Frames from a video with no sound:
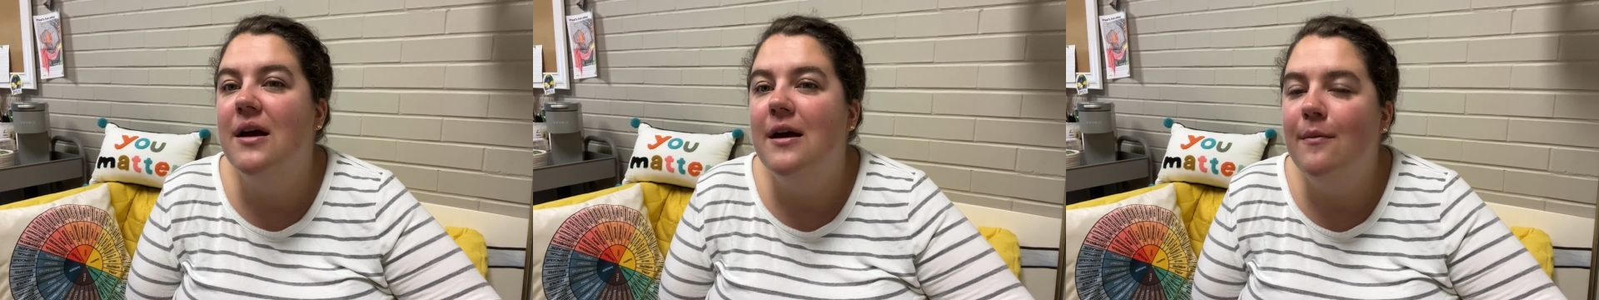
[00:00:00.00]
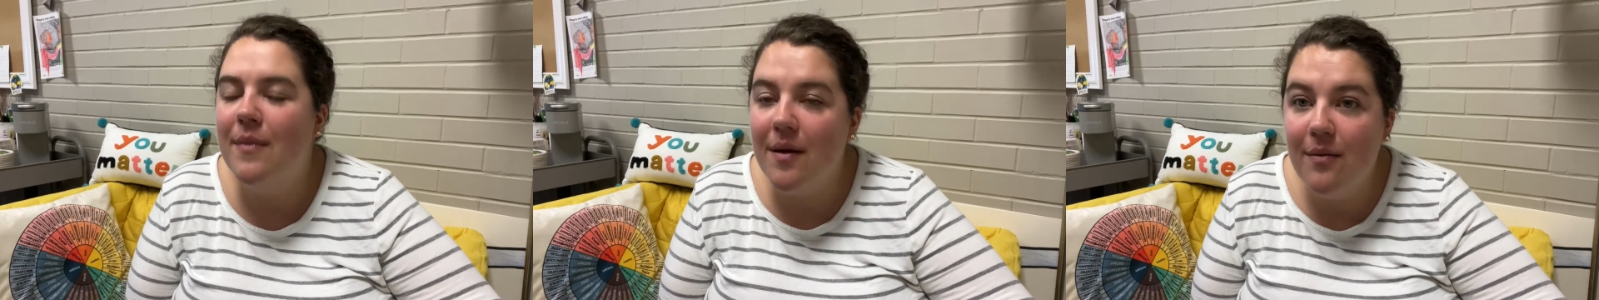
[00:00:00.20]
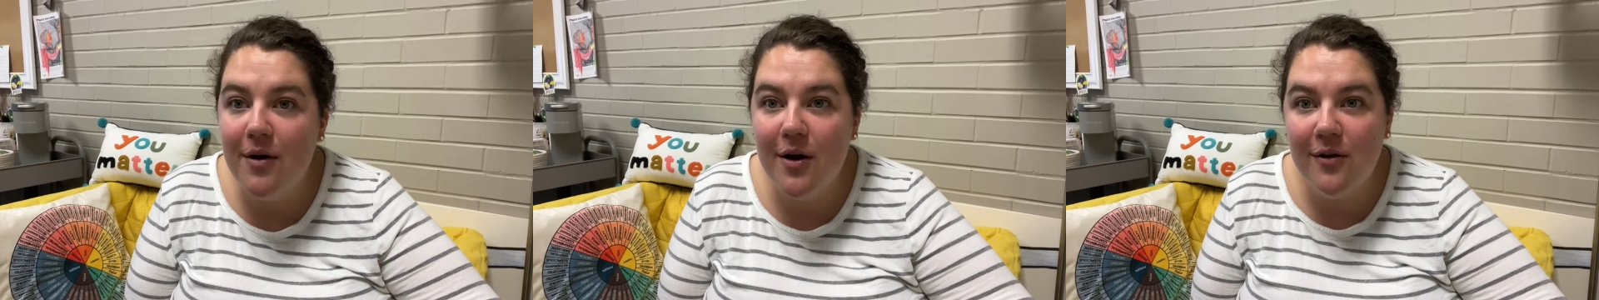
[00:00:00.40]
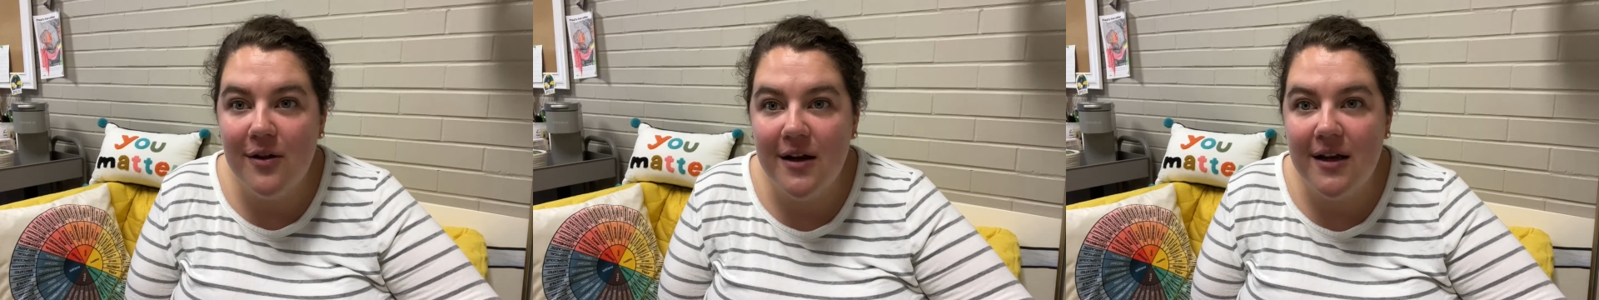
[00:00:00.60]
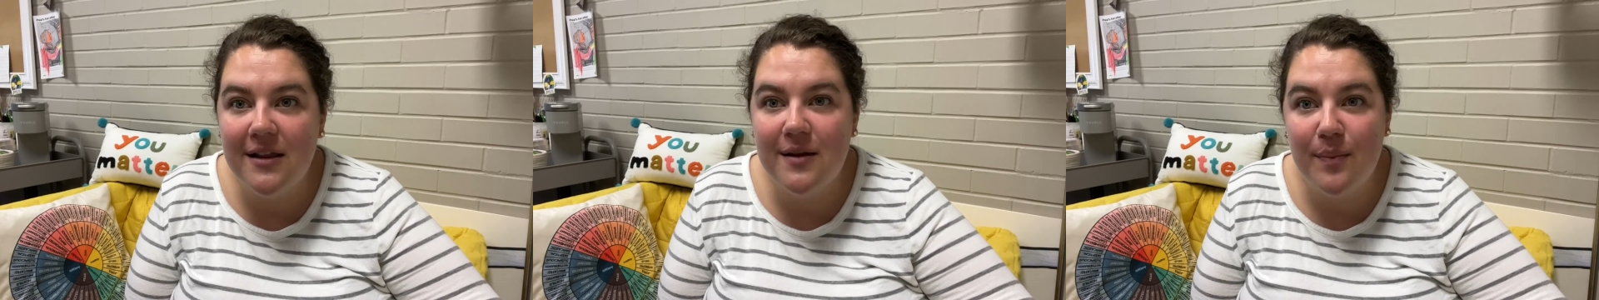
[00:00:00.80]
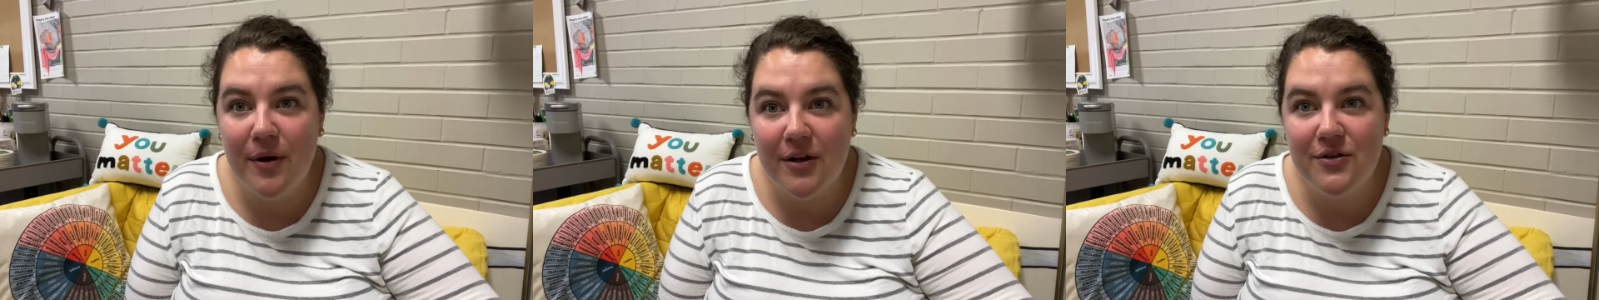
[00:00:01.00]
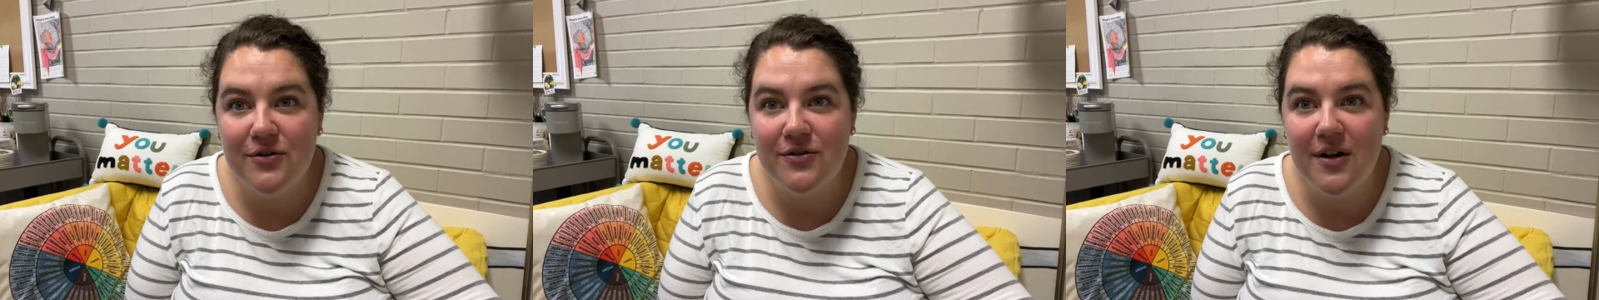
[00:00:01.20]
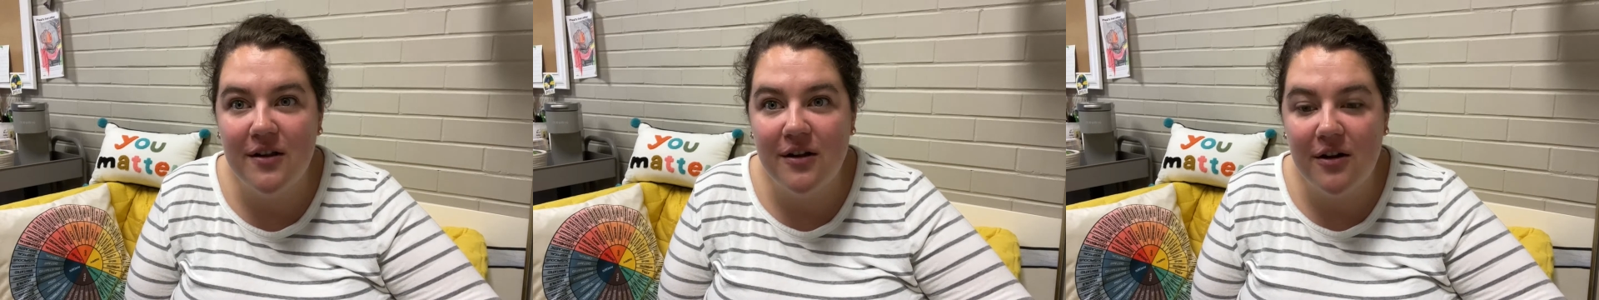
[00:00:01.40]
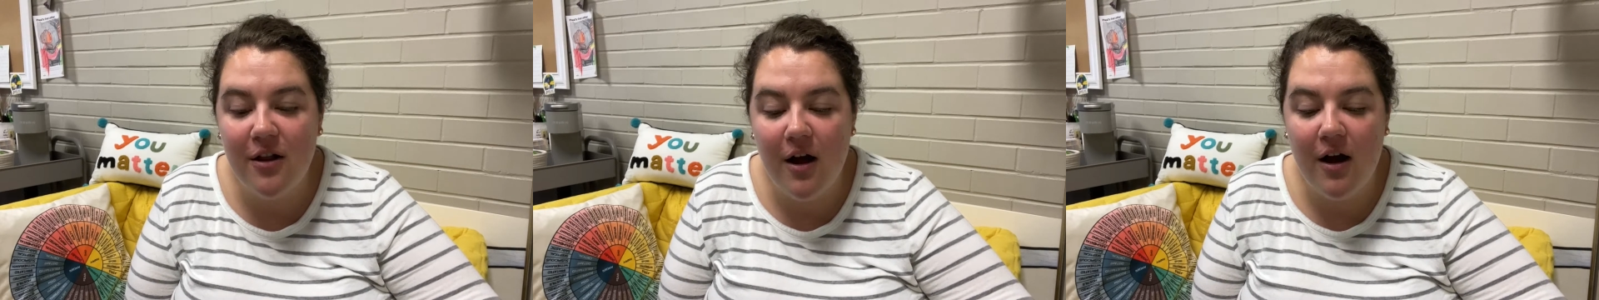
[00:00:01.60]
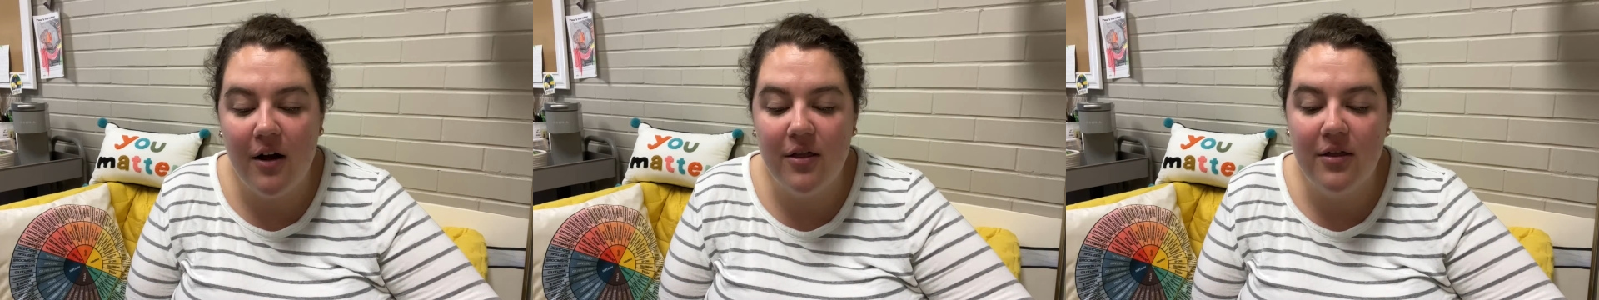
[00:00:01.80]
maybe go look at the pictures on the
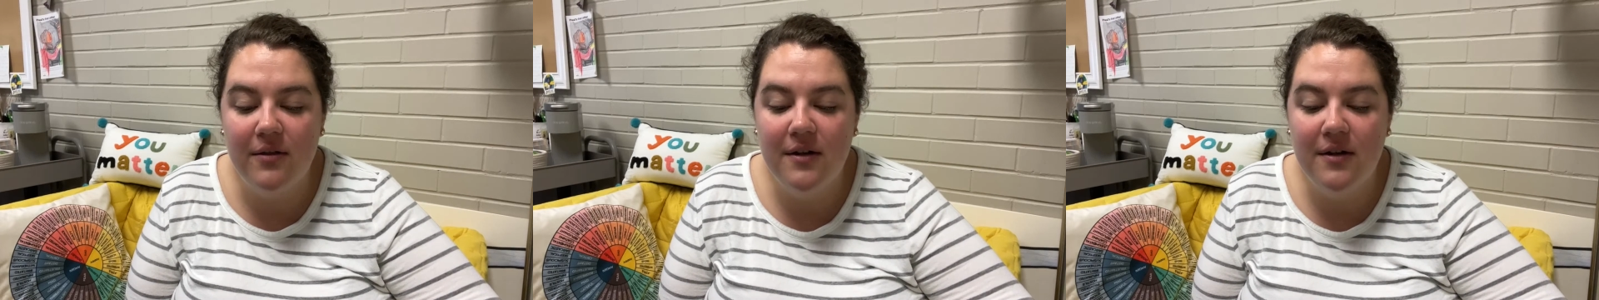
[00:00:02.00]
cloth.